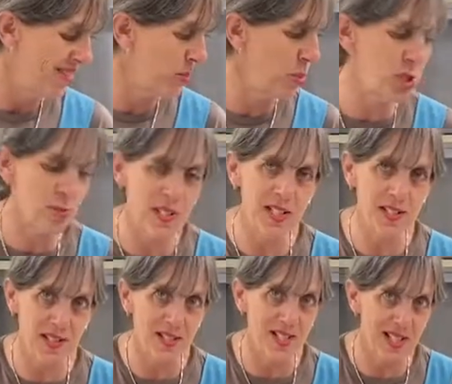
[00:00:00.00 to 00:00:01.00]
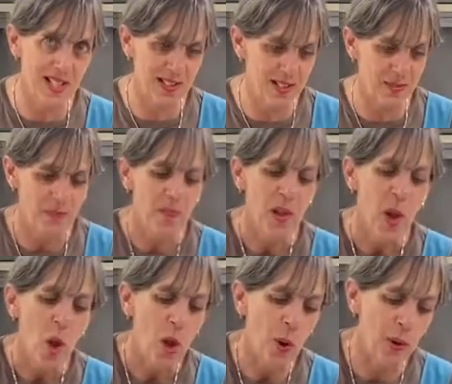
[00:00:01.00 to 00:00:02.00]
which means 6.
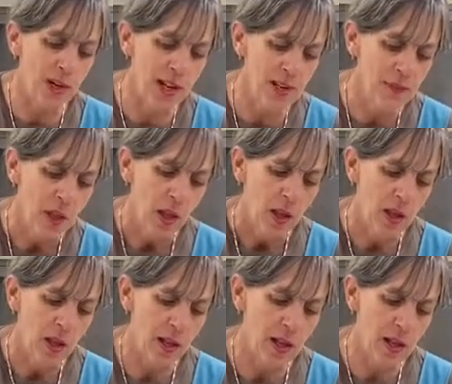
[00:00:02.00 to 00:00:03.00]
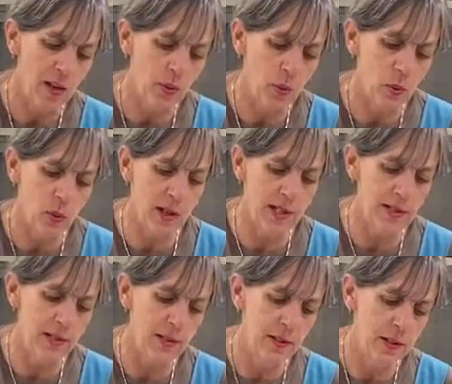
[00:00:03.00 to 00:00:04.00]
Okay? And
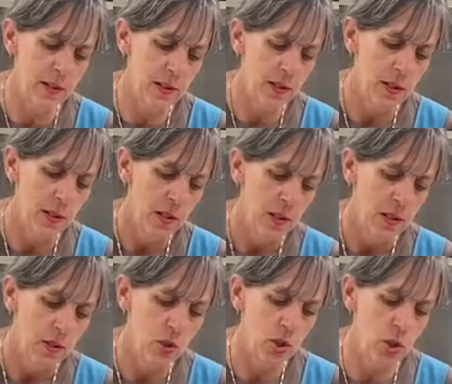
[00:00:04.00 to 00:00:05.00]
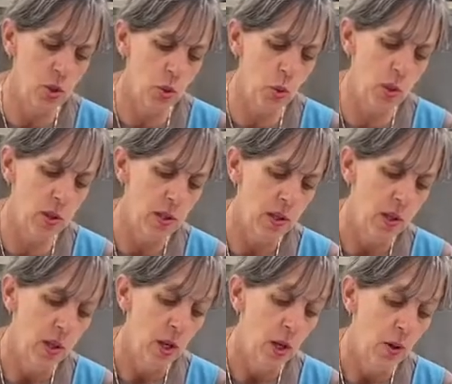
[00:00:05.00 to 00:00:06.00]
1, 2,
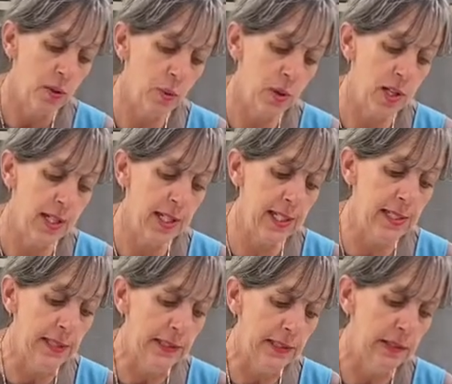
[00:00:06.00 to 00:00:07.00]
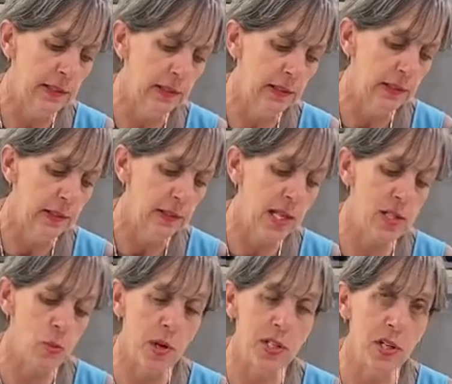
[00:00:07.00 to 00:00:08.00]
3. That's
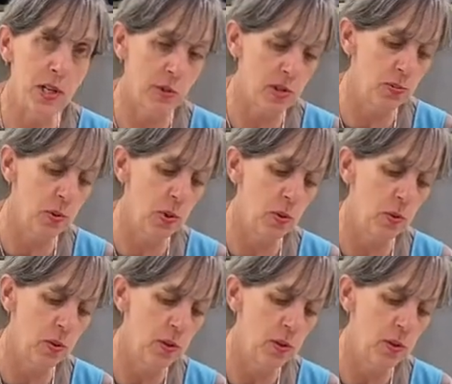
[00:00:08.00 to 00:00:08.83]
1 tablespoon.